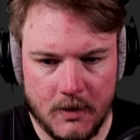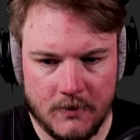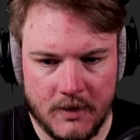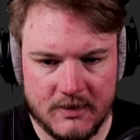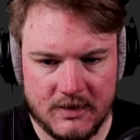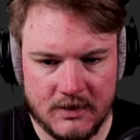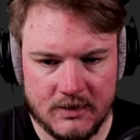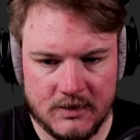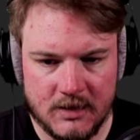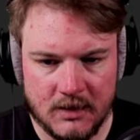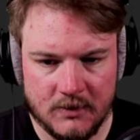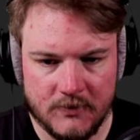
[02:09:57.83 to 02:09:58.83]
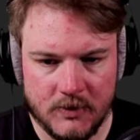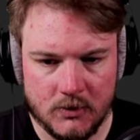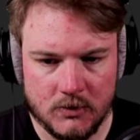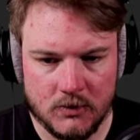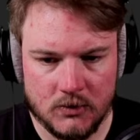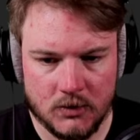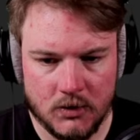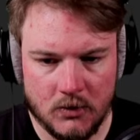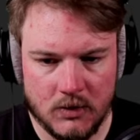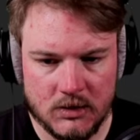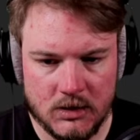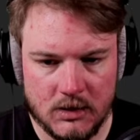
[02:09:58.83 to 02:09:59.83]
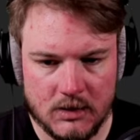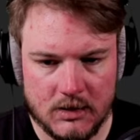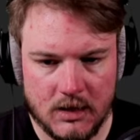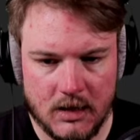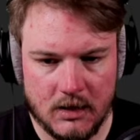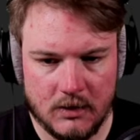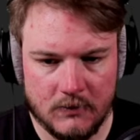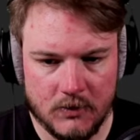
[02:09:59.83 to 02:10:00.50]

and that's inside the filter, go into this guy.